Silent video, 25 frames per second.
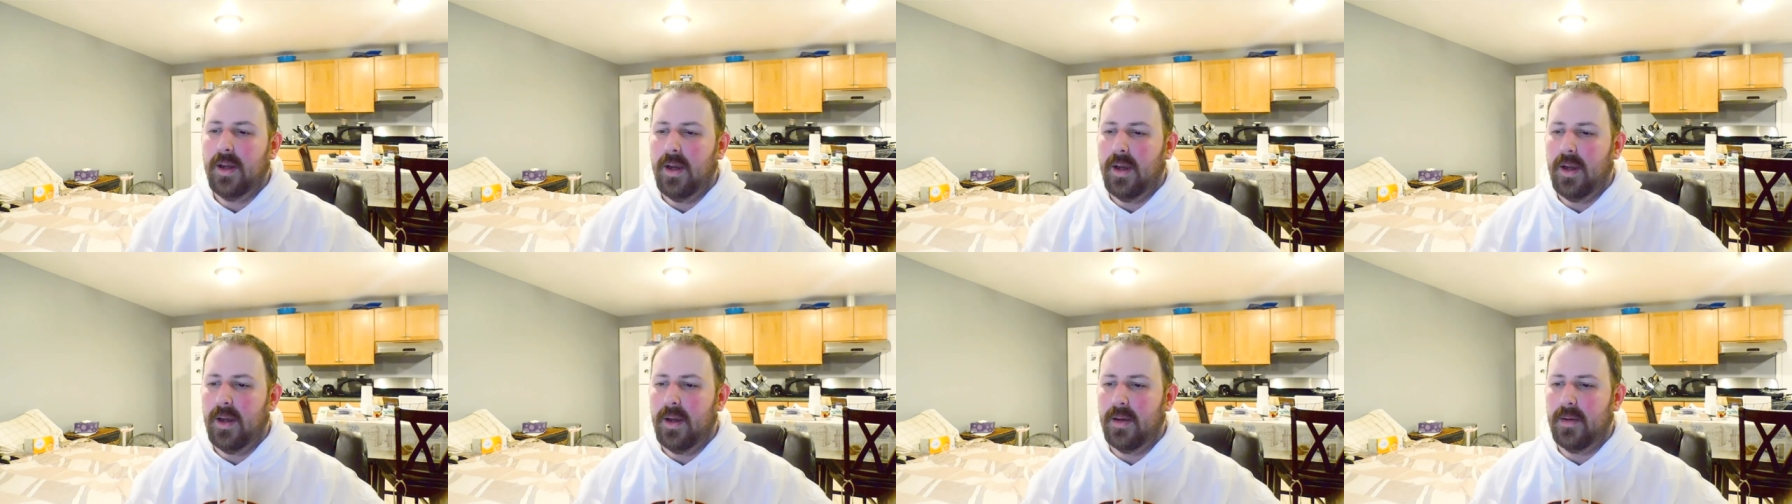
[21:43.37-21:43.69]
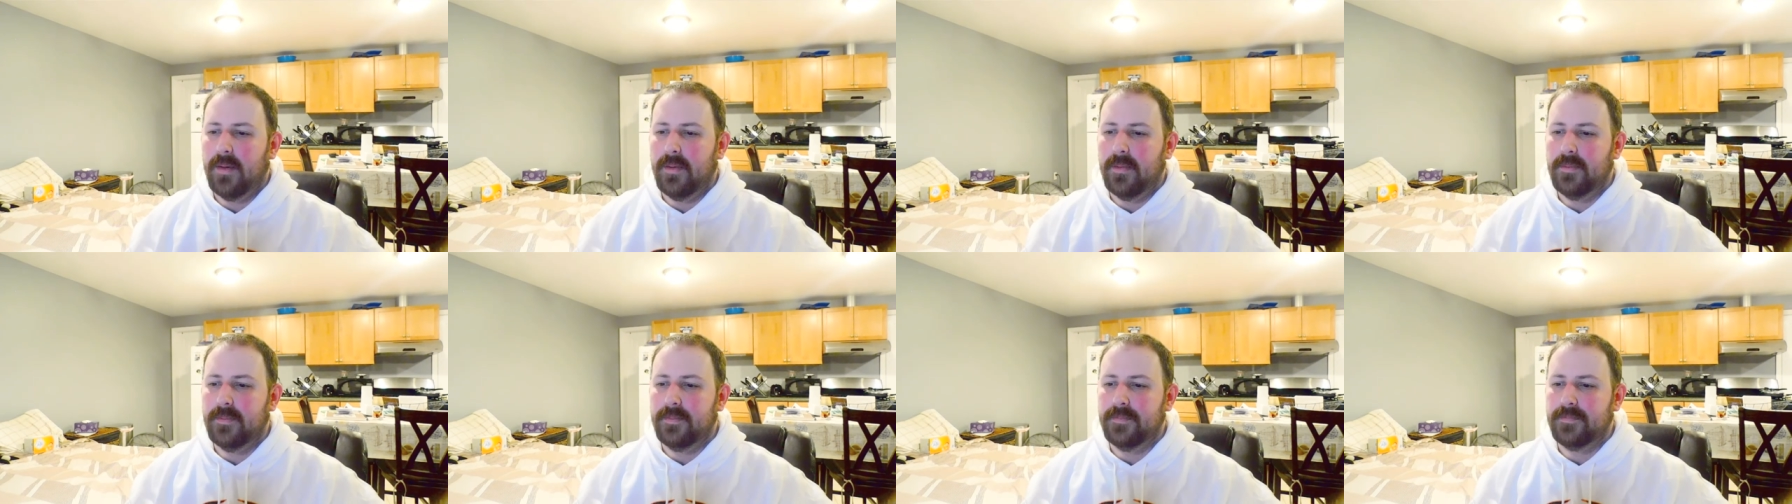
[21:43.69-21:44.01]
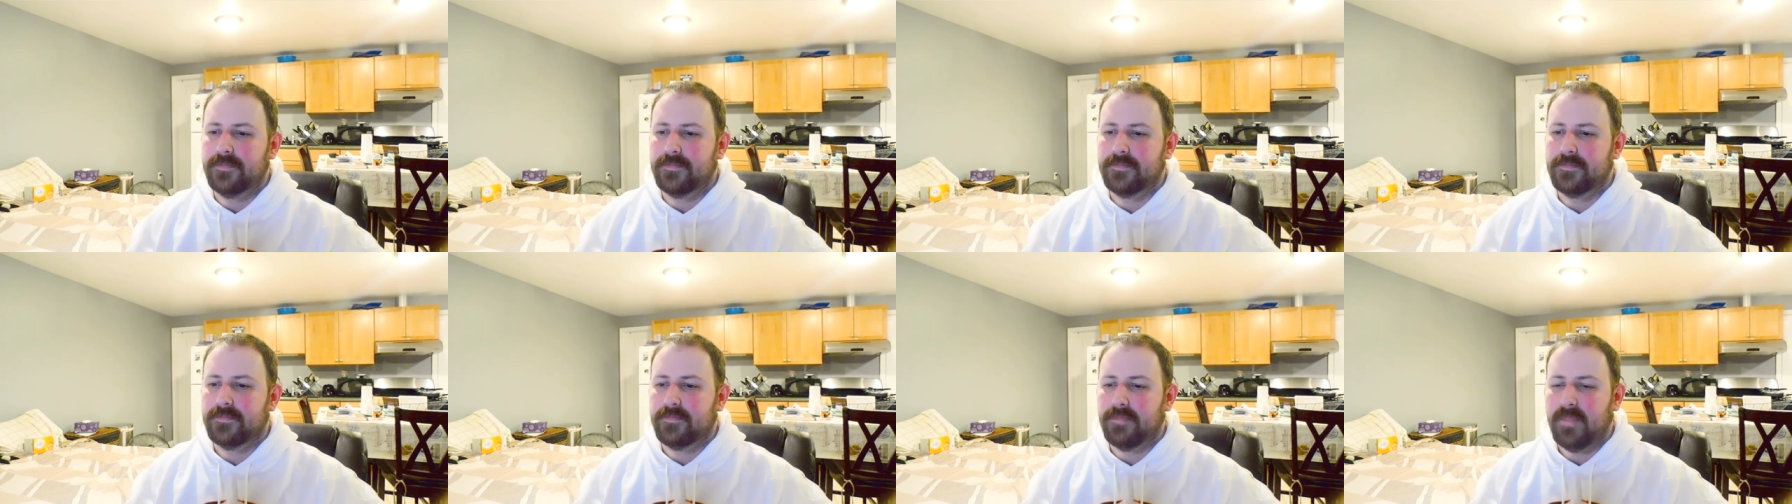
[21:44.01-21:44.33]
But
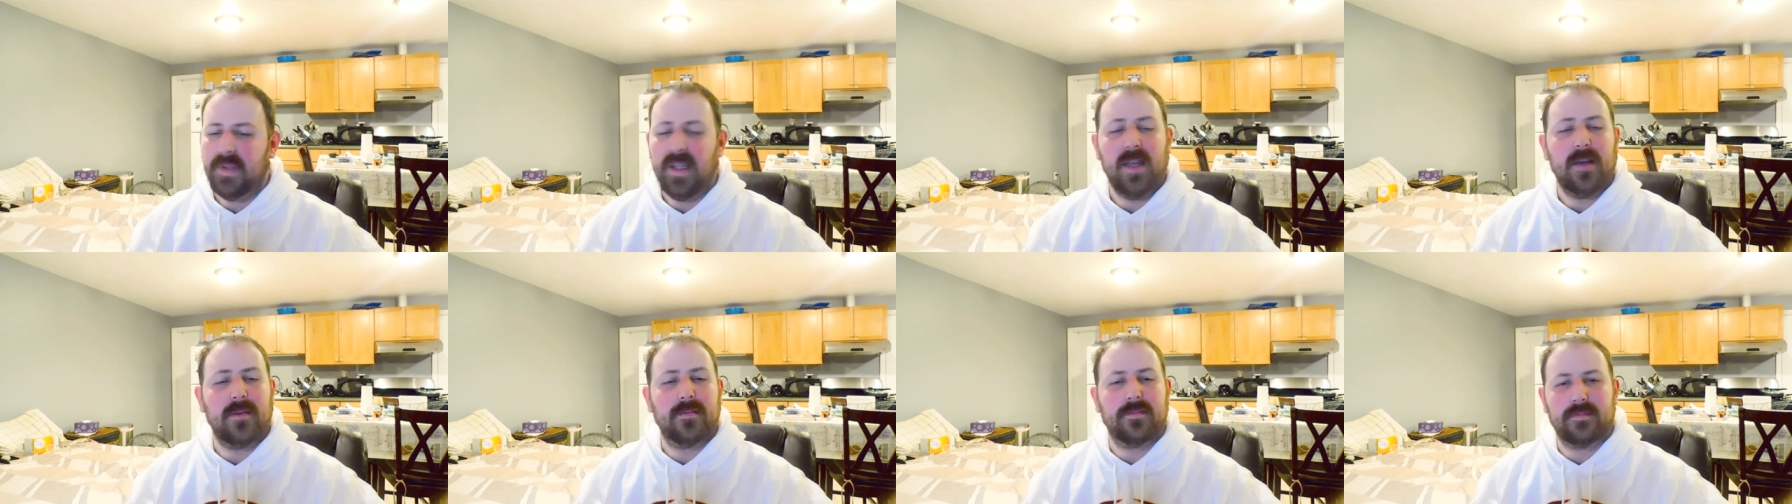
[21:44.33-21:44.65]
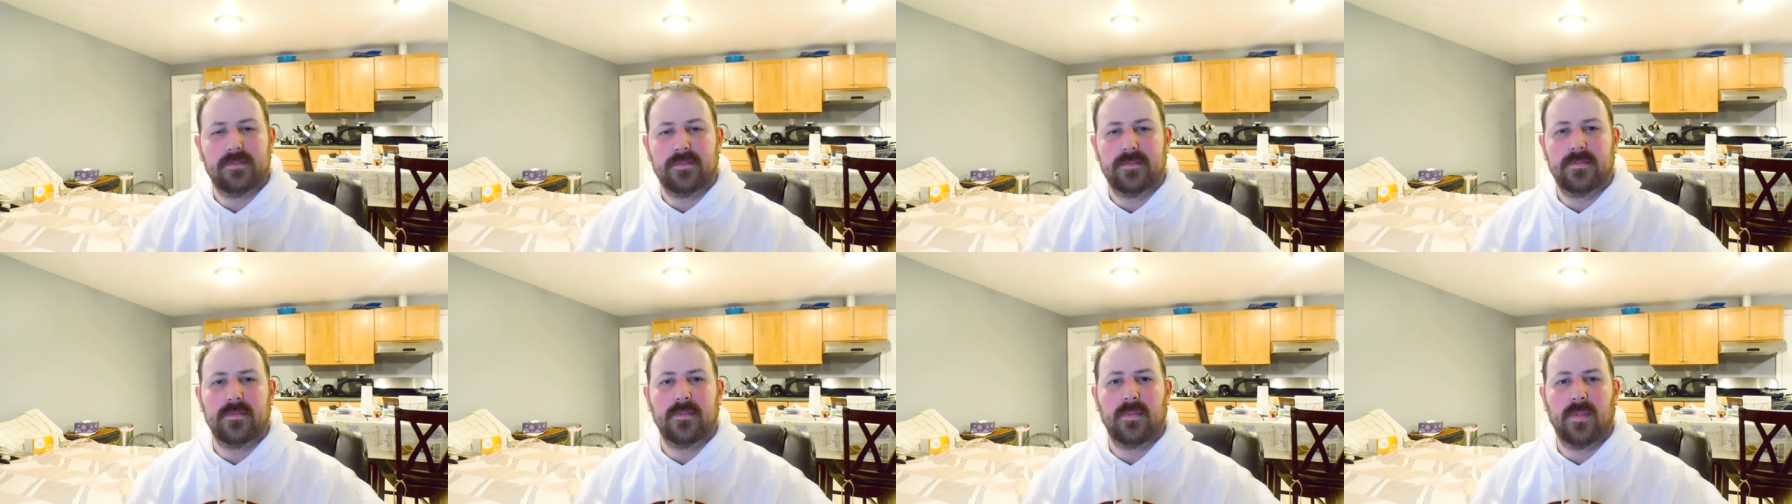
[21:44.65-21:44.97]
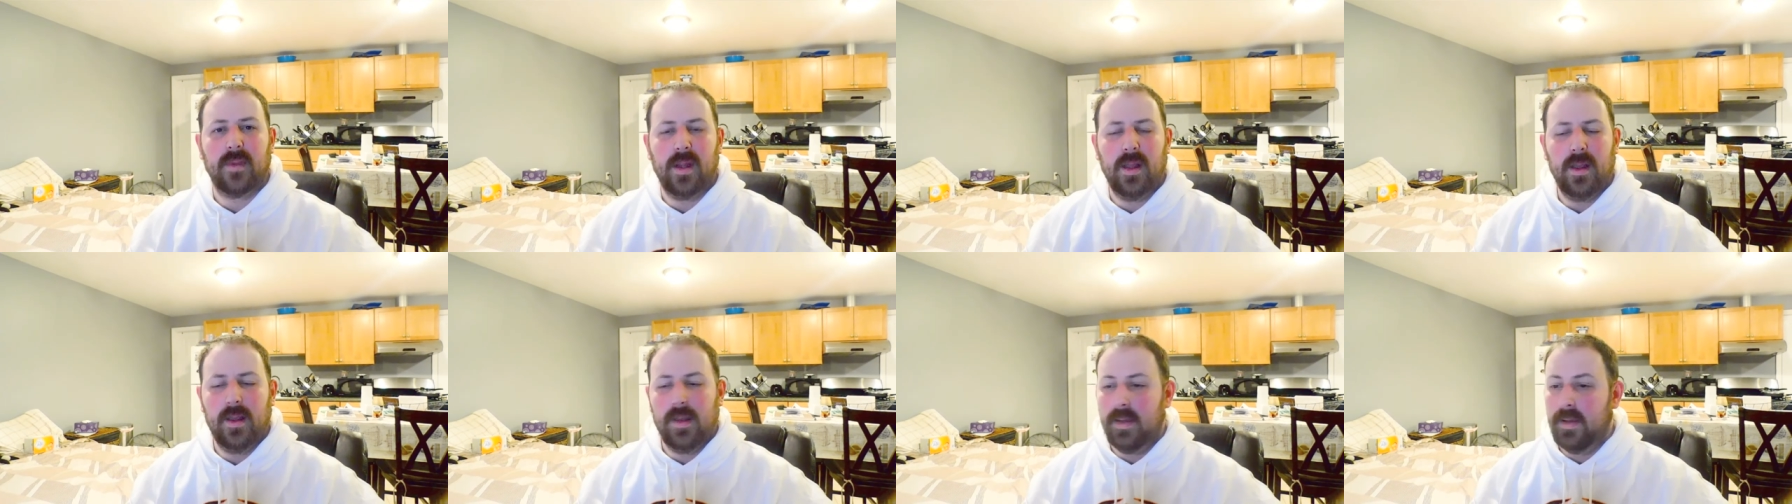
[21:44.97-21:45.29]
yeah,
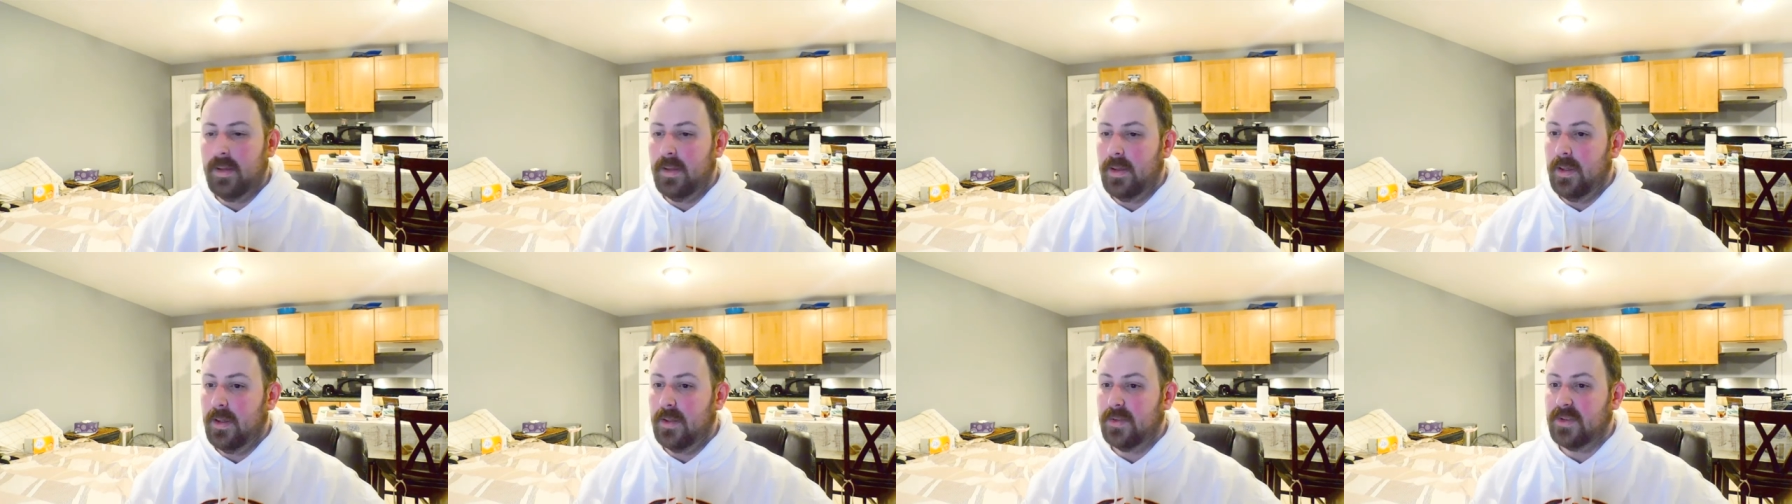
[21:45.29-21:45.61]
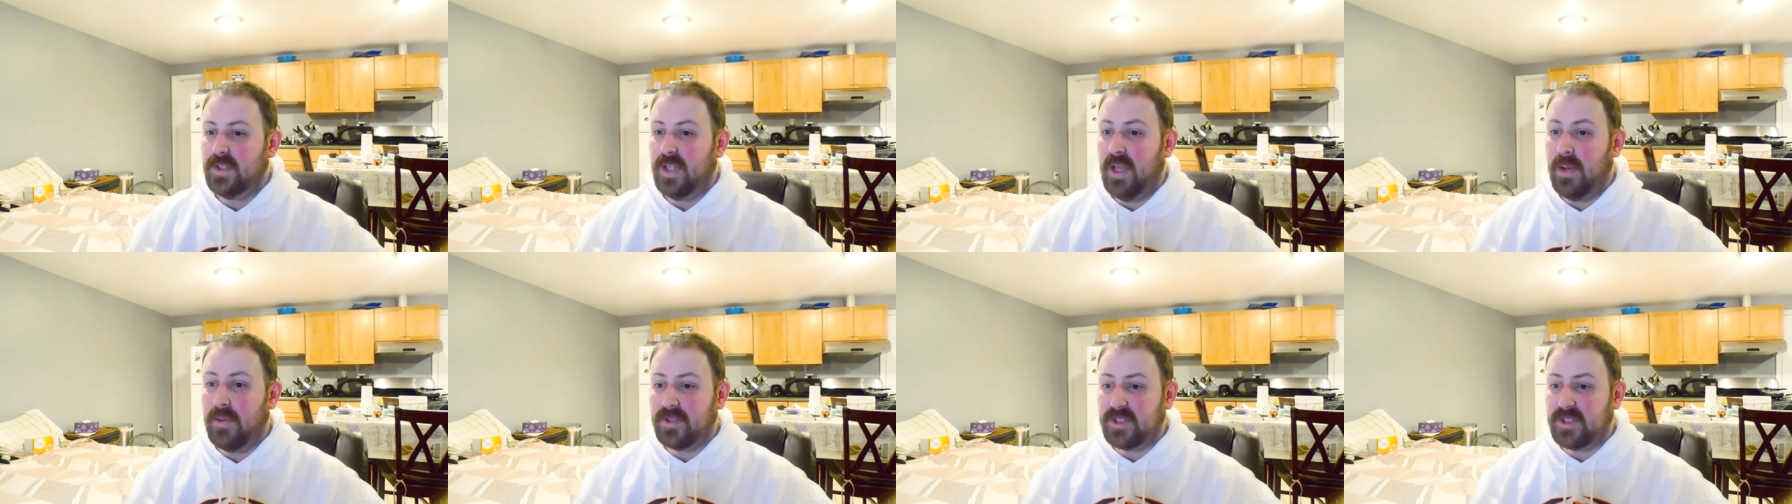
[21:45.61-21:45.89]
so